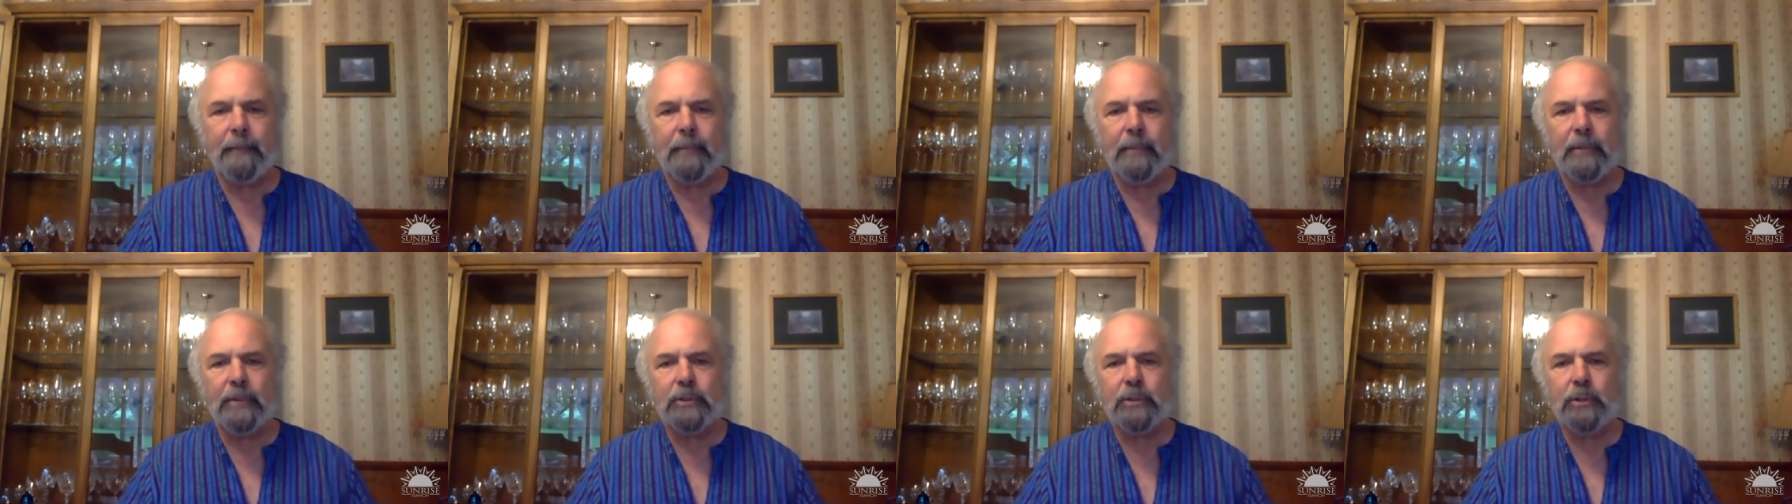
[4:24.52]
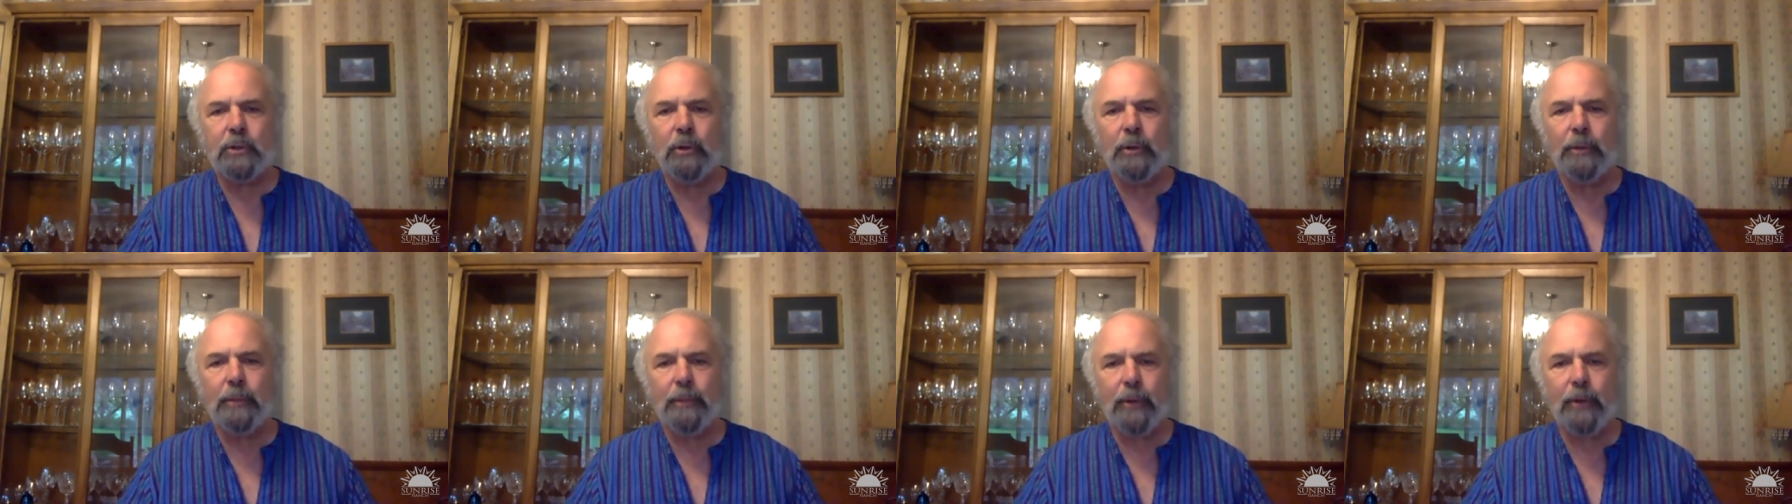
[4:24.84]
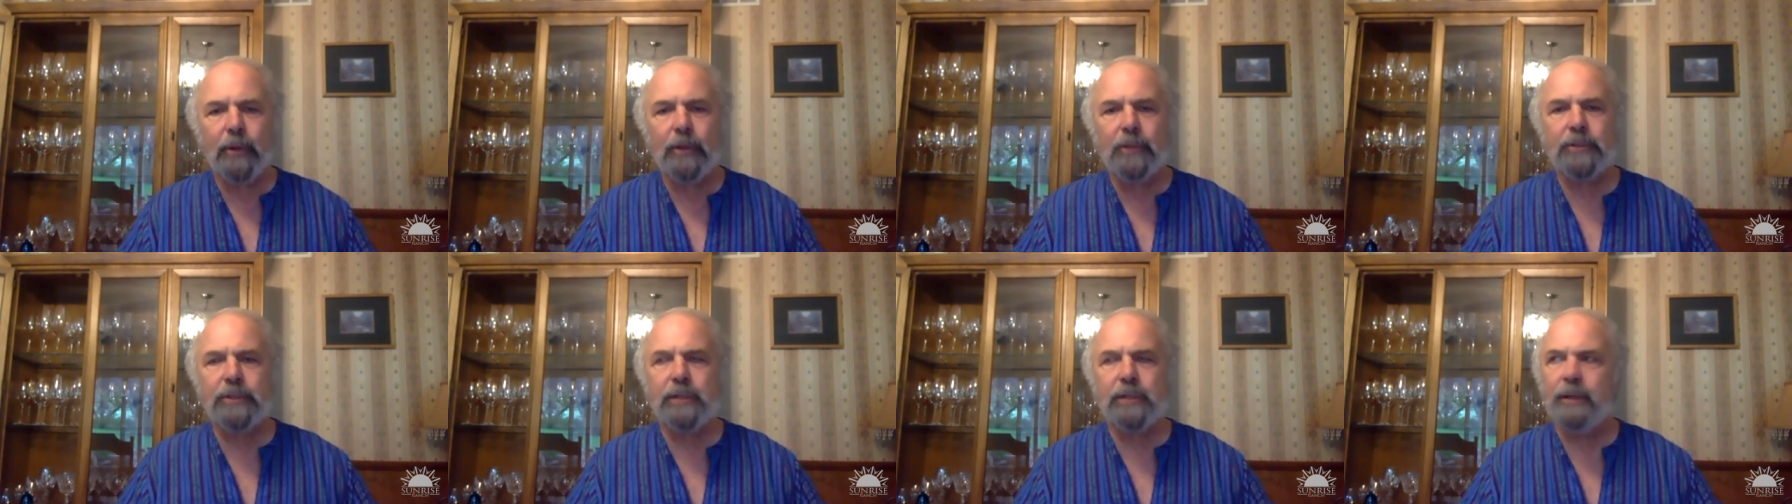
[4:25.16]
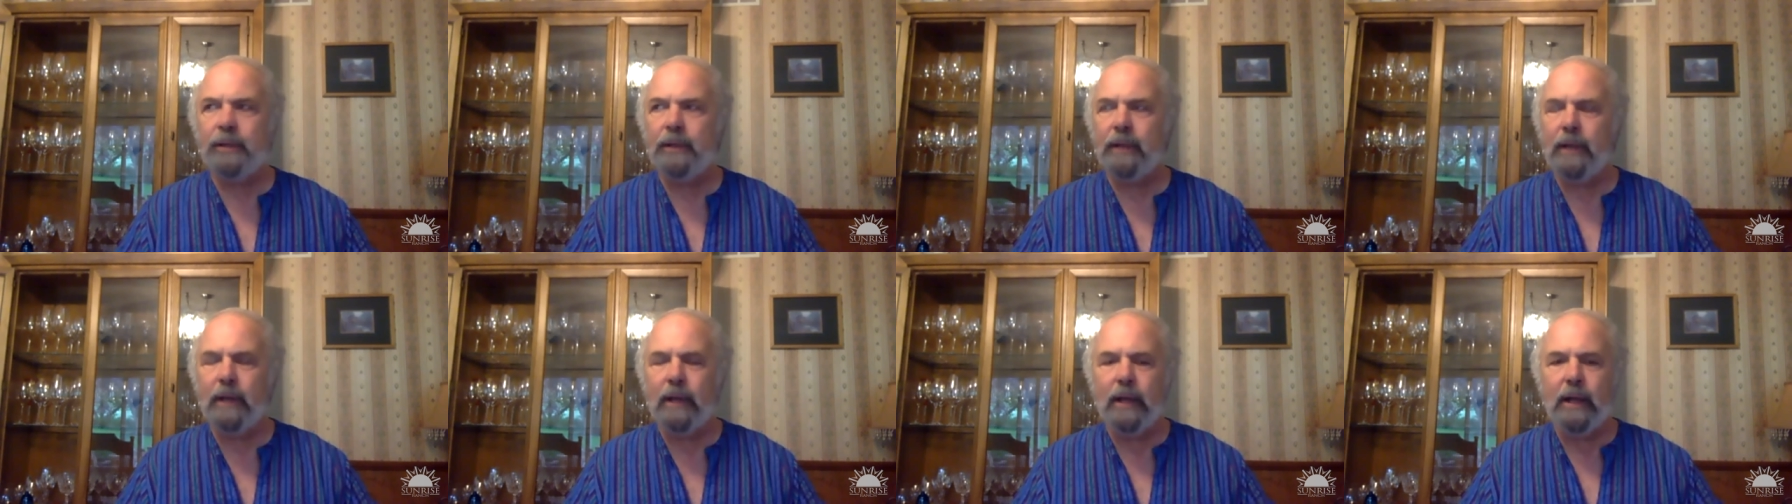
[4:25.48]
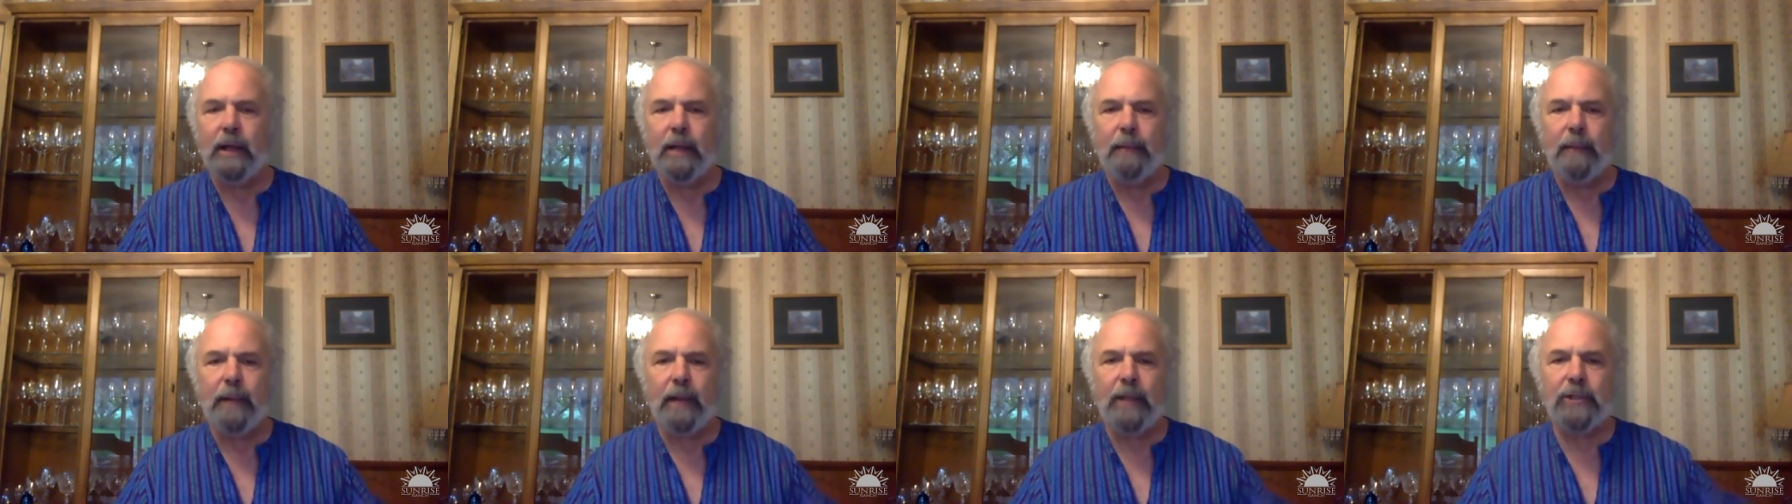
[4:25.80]
to a person
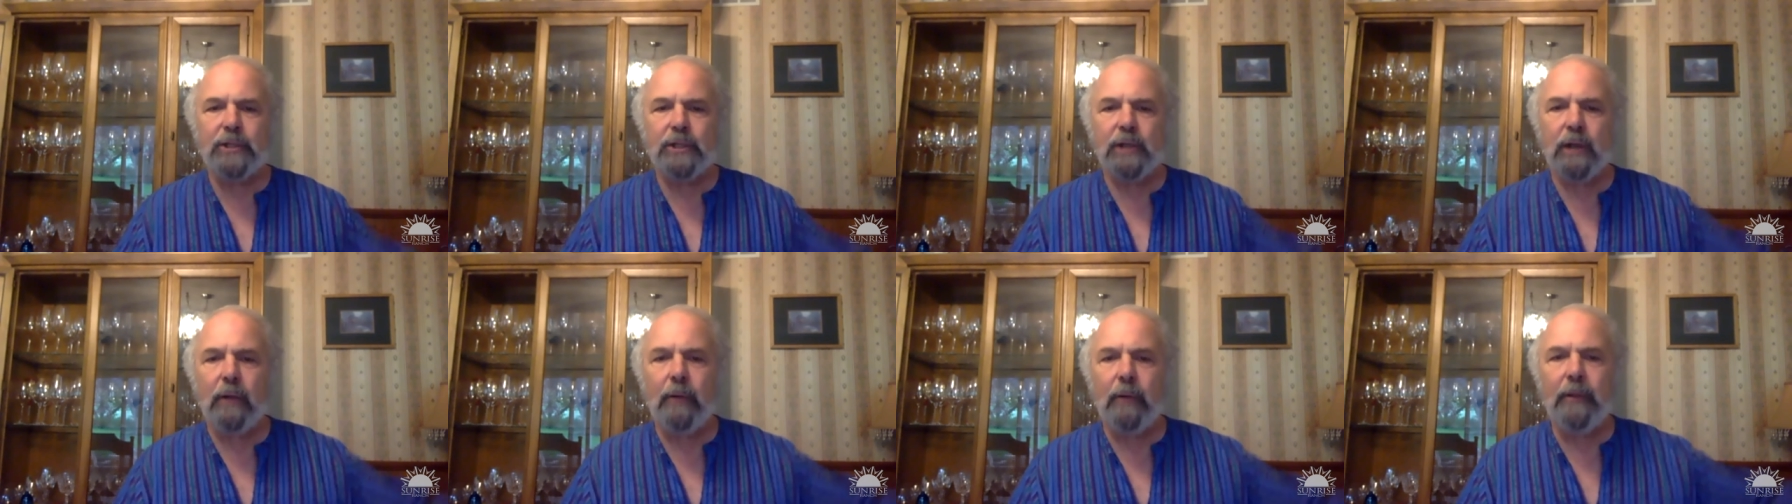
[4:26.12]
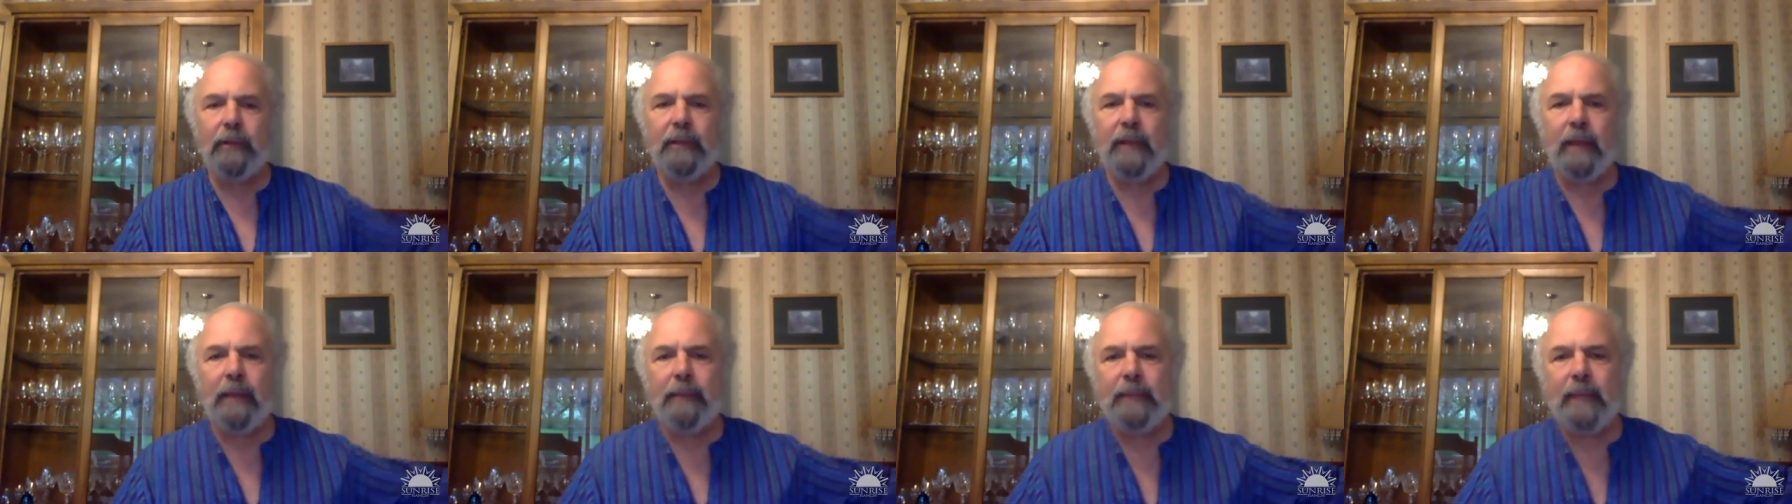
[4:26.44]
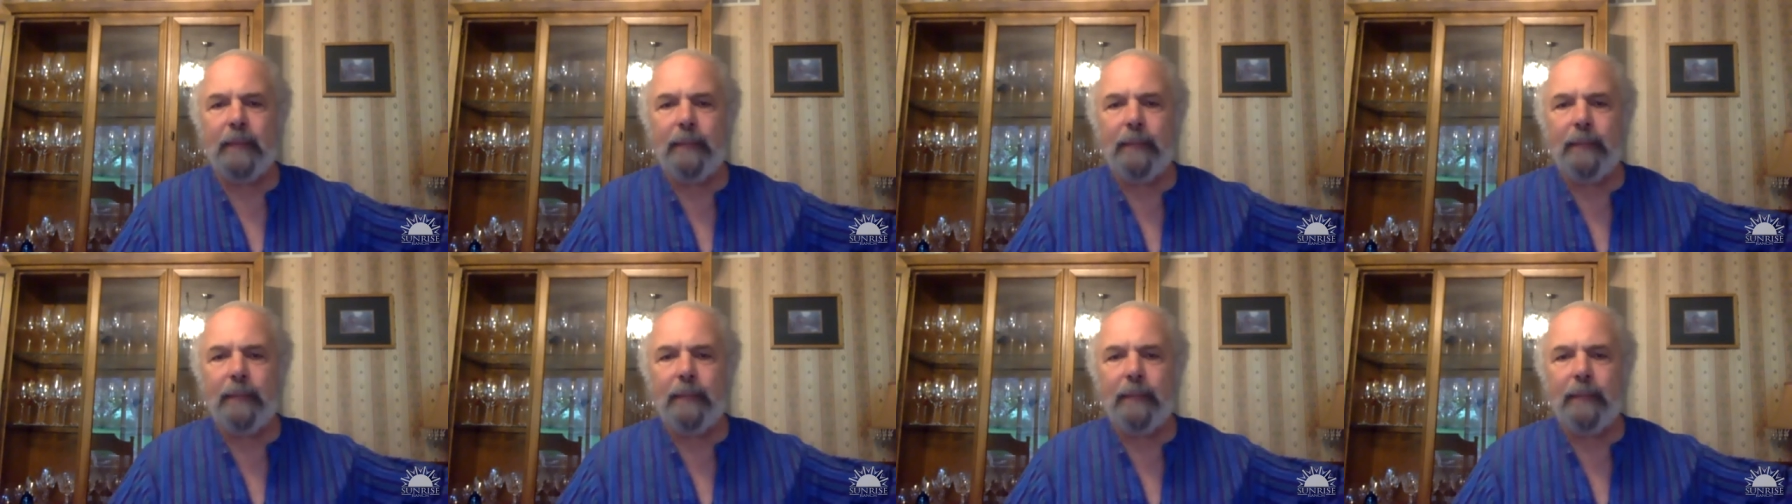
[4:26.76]
by showing them the